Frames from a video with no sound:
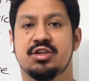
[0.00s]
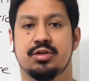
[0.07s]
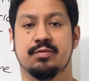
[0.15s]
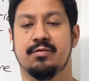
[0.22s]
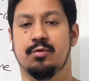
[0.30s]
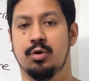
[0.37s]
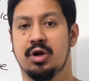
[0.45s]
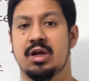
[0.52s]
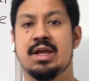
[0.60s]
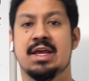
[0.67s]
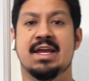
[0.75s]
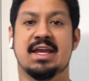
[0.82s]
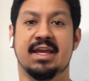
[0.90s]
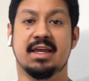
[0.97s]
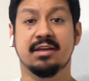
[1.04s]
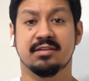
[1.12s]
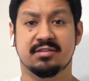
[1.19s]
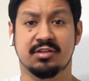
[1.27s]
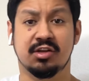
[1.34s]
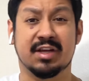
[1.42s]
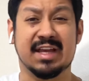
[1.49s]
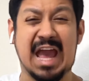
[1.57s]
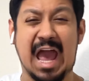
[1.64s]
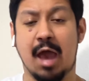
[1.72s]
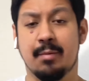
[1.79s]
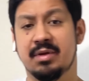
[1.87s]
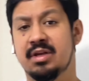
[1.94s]
you for is your
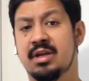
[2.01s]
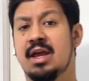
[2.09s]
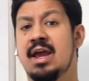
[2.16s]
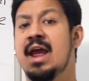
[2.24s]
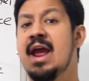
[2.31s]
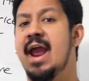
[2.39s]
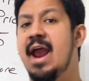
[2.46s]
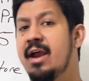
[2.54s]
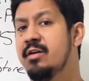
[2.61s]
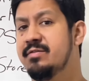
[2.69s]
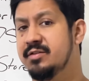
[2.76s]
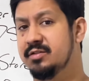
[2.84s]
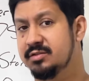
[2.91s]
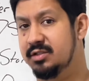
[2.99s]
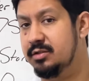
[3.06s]
cabin air filter.